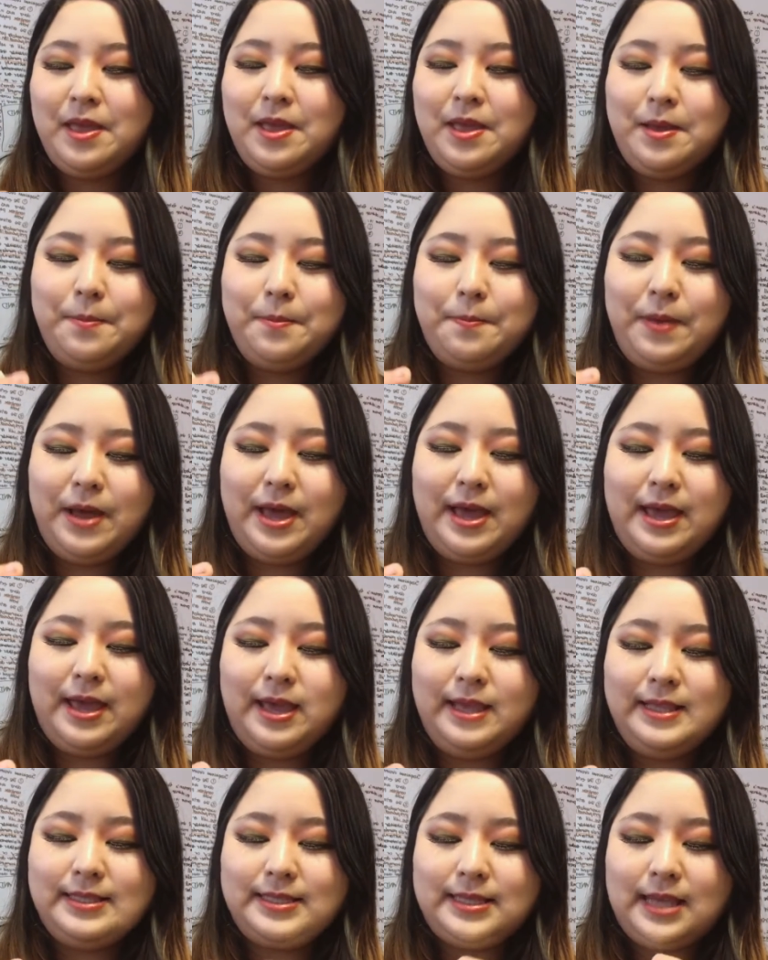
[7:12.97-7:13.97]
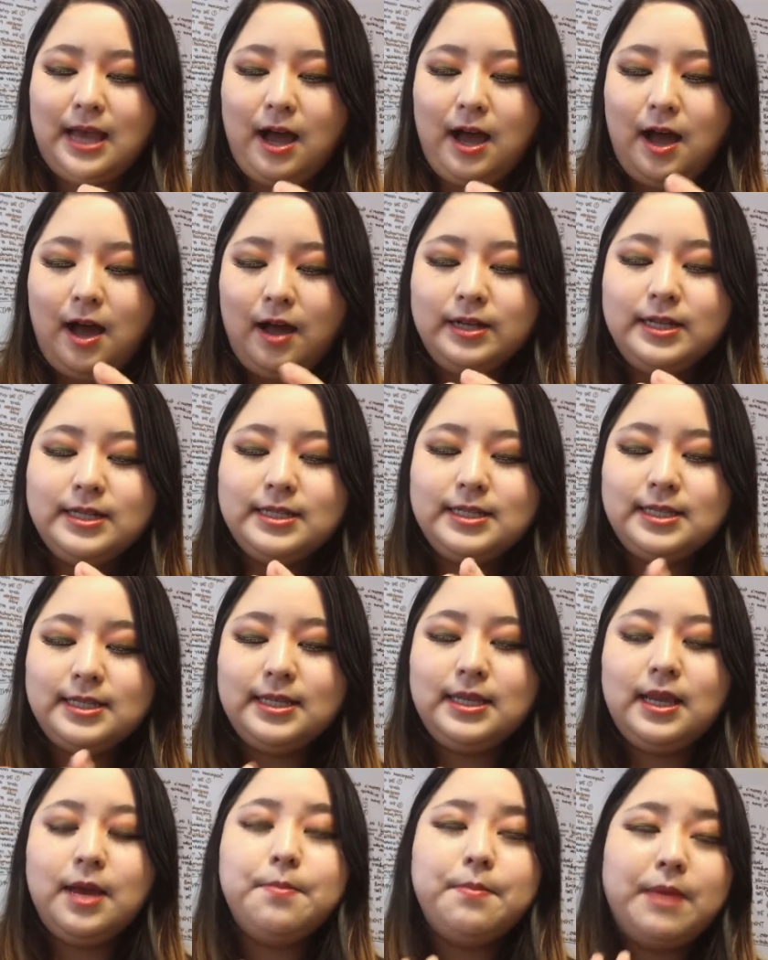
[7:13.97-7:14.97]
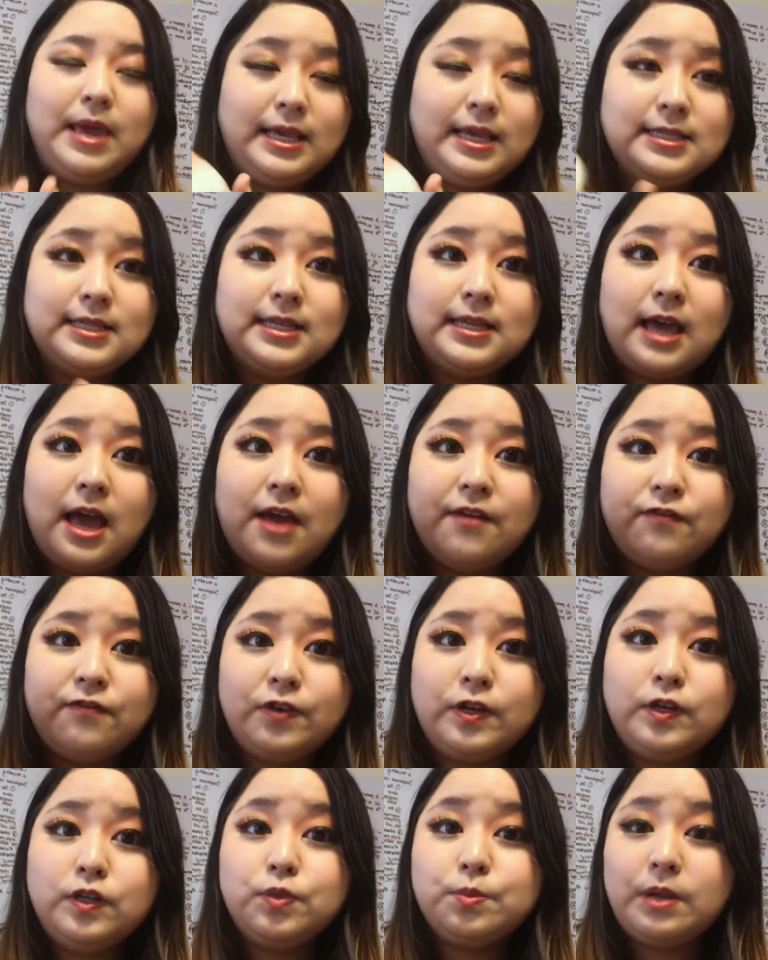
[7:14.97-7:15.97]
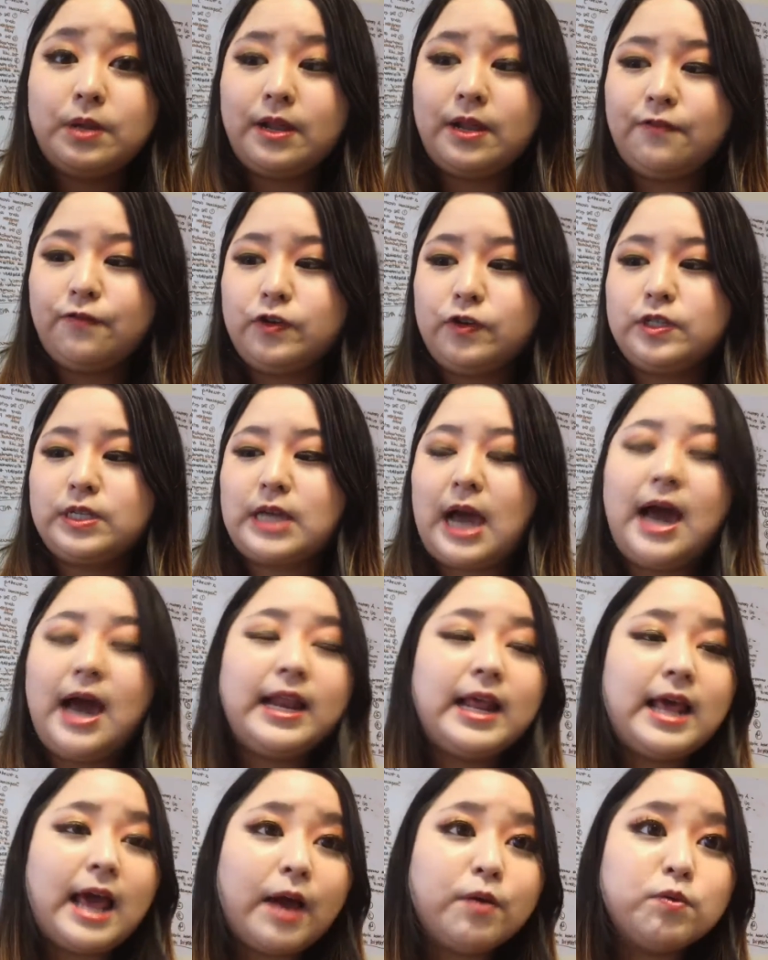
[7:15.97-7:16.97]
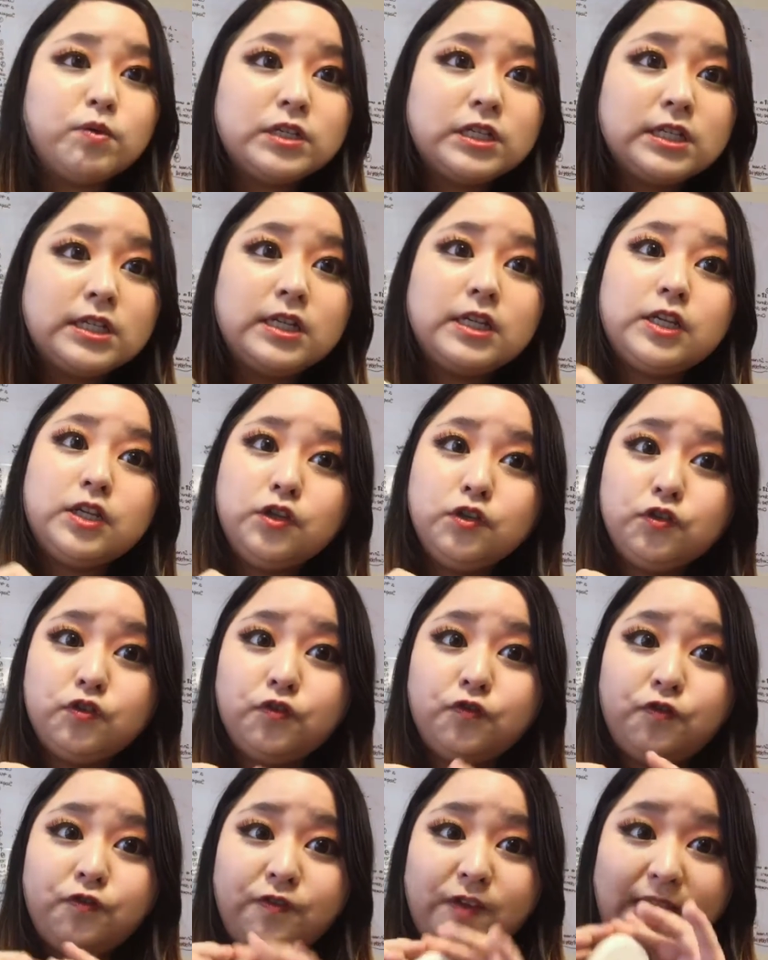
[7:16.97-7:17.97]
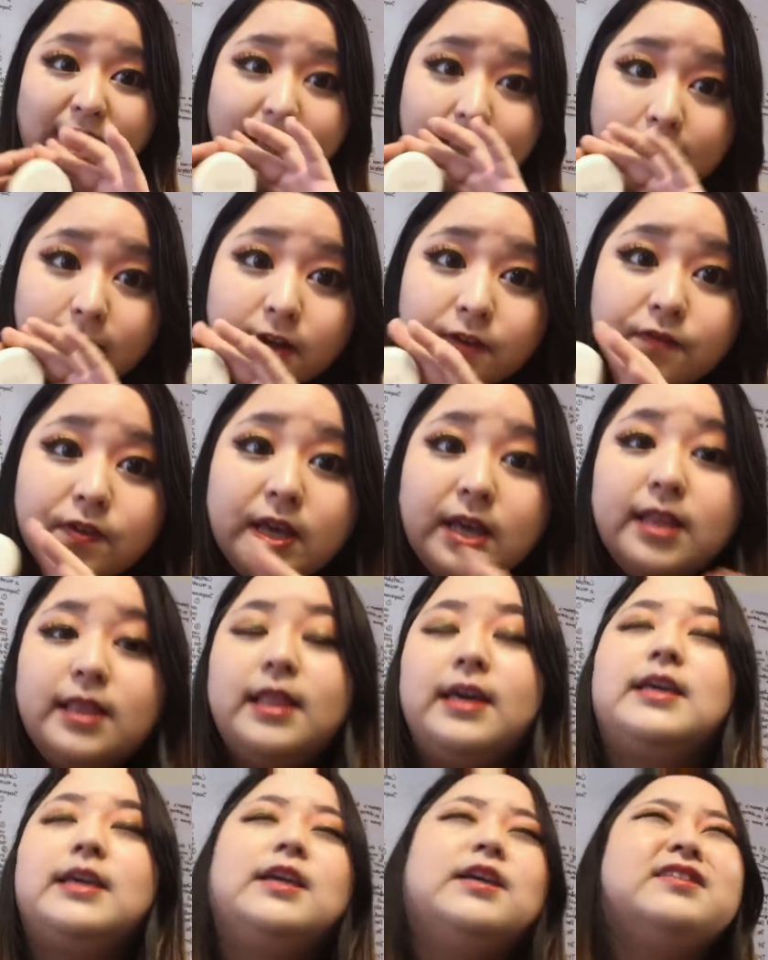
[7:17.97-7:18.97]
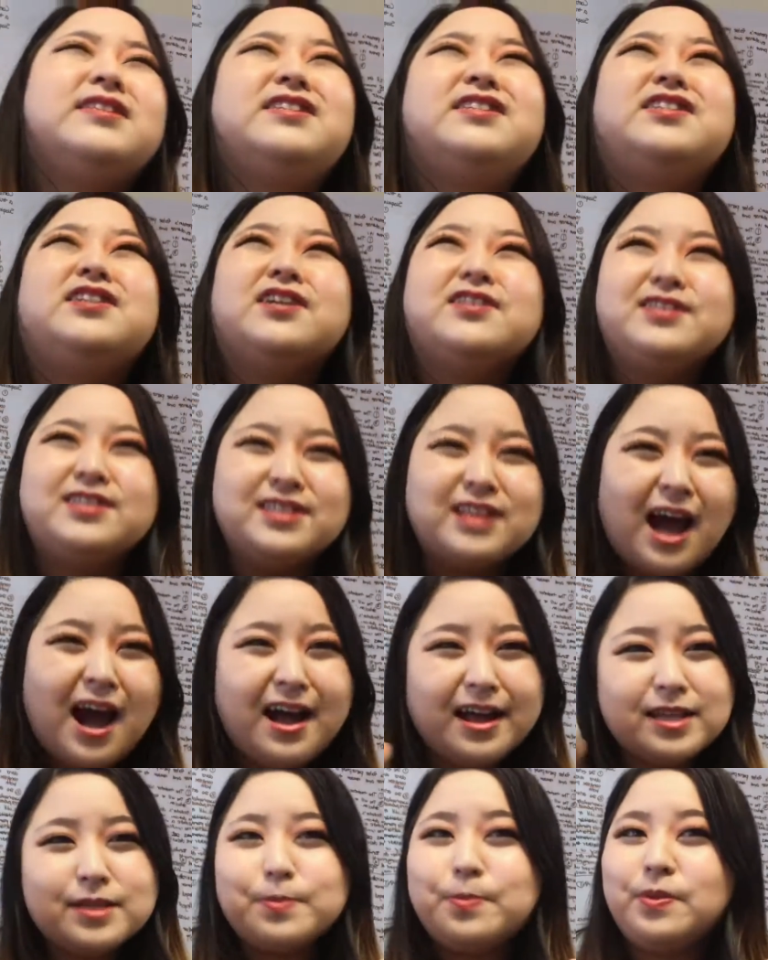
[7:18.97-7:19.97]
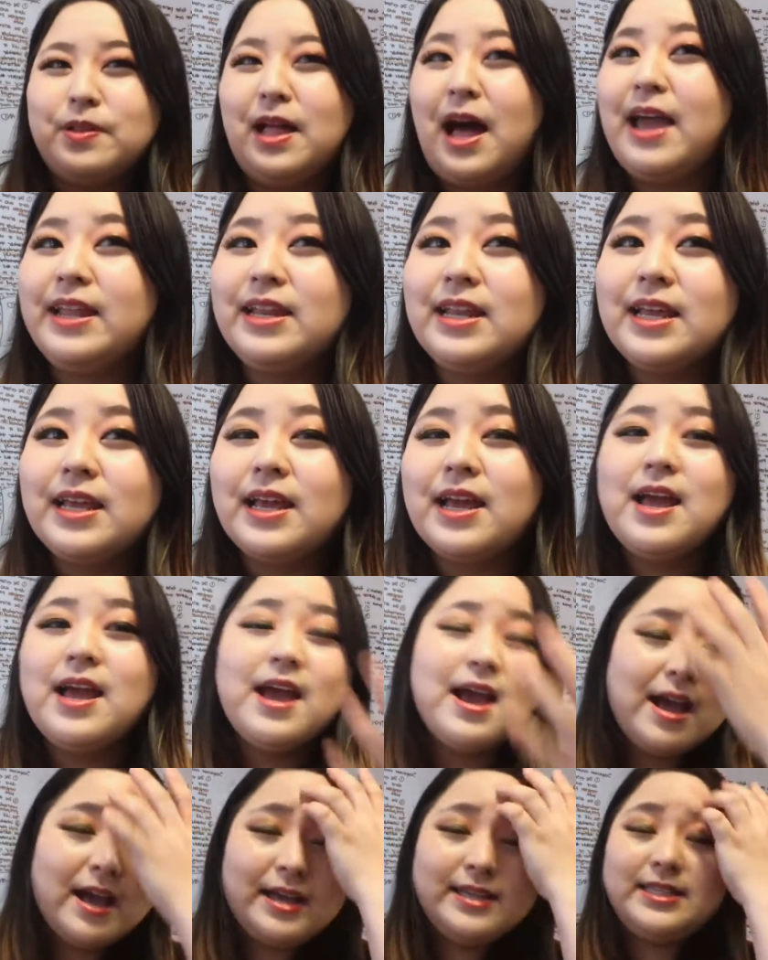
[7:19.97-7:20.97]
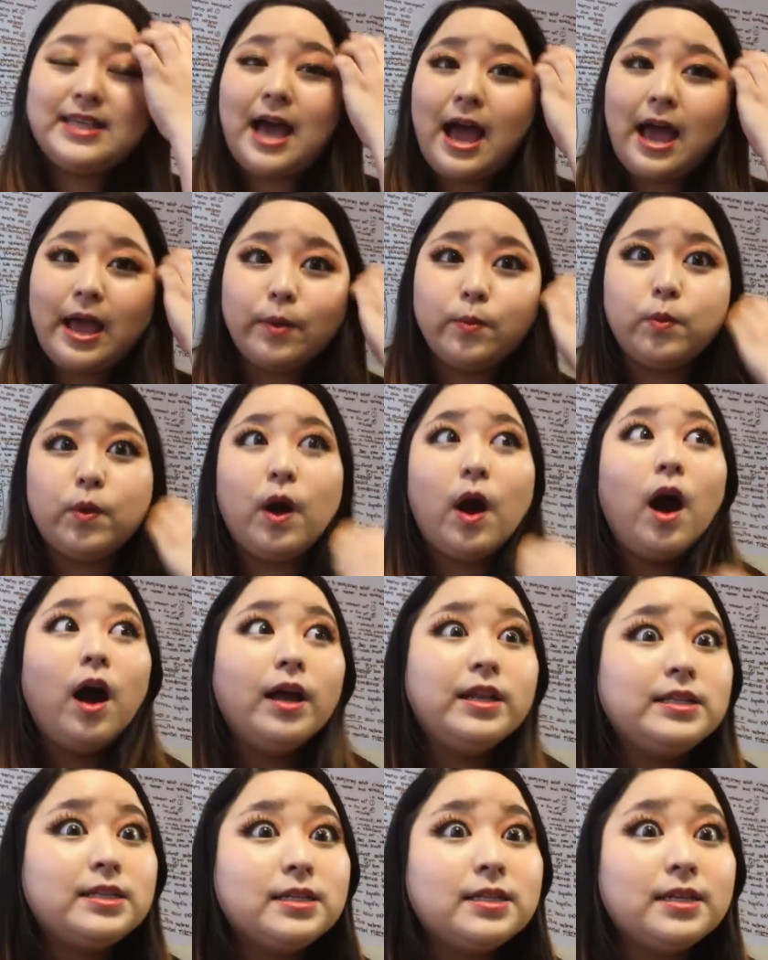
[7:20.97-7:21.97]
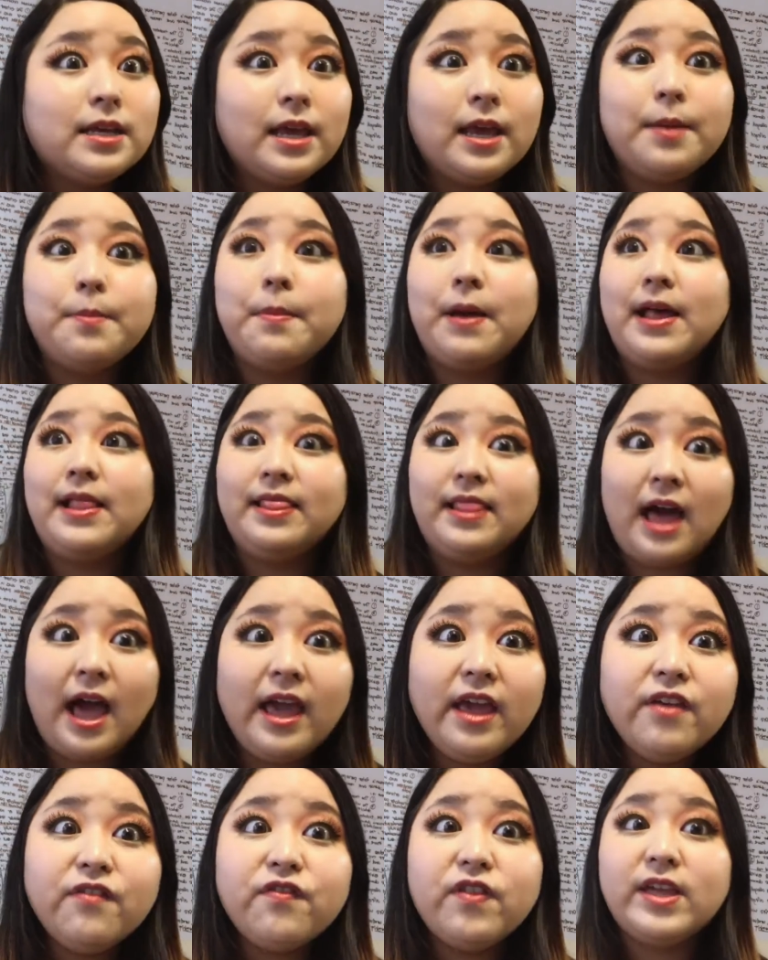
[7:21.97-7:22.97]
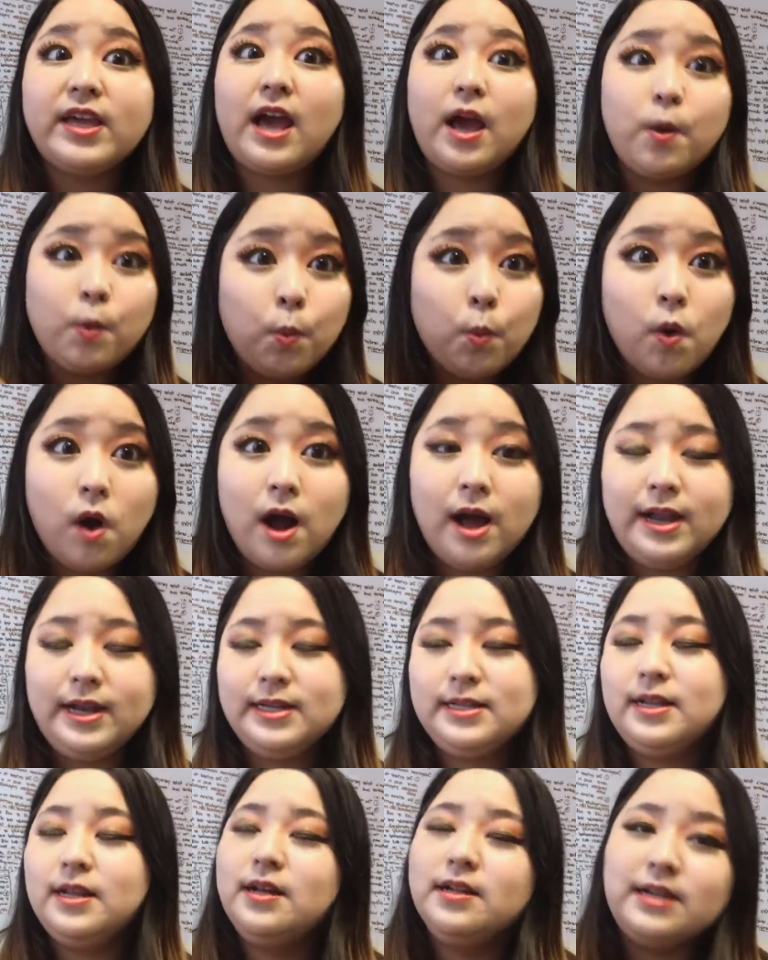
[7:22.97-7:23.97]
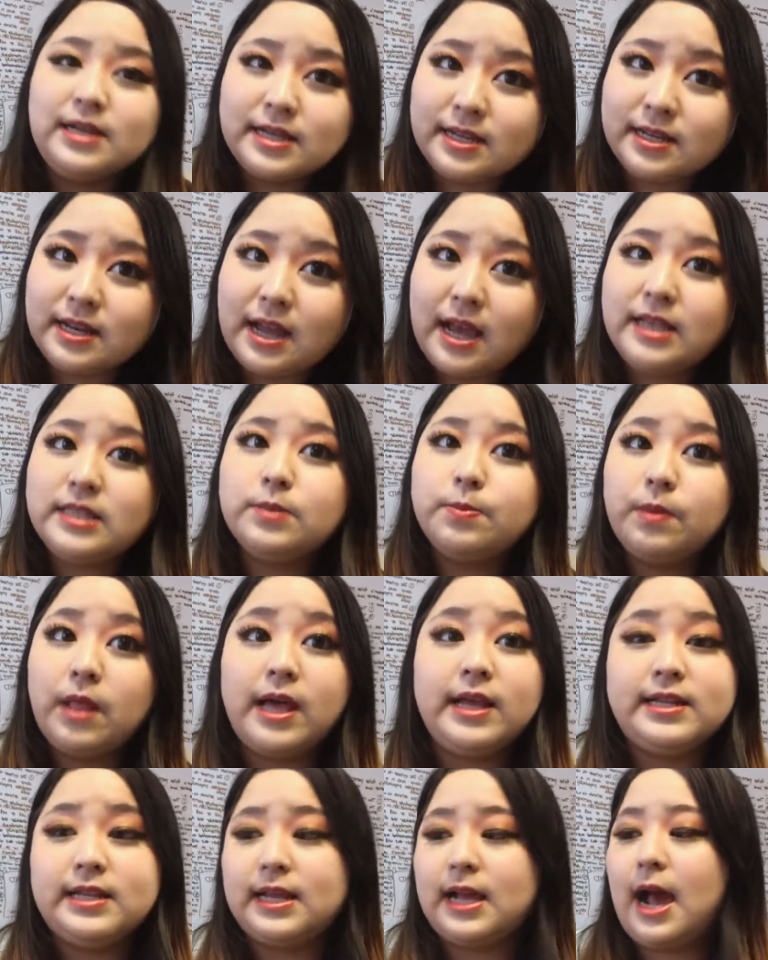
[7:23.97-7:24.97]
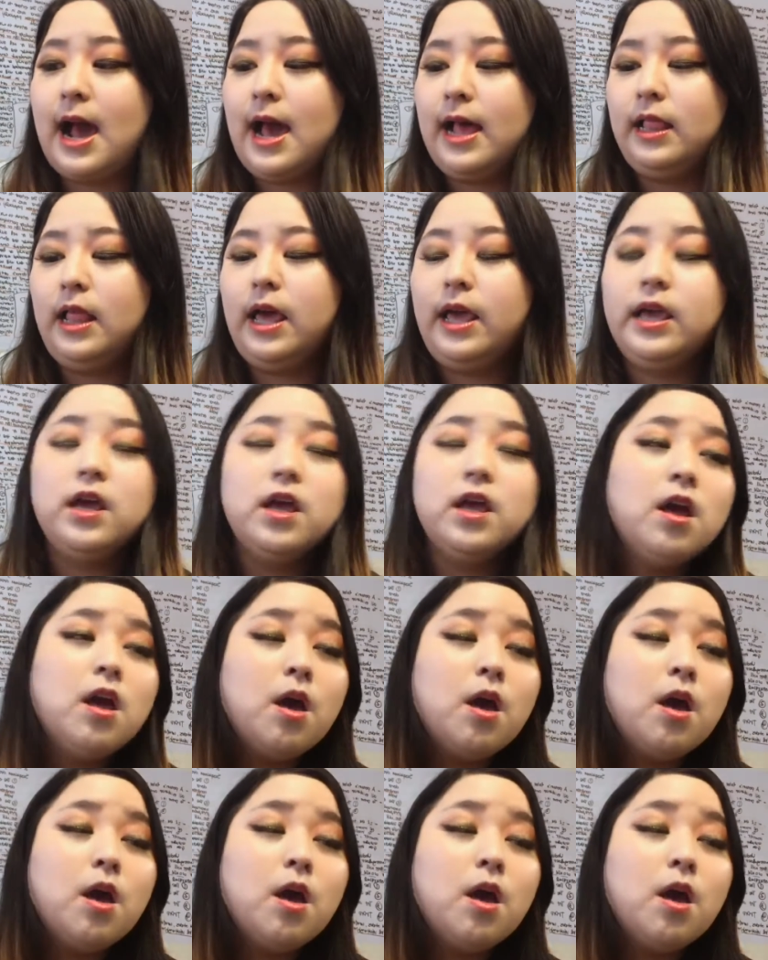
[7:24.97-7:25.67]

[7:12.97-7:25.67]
But it's honestly amazing. At first, when I first got it, I wasn't a huge fan of it. Like, it's just not as blinding as I want in my life. Like, I want like a nice blinding highlight.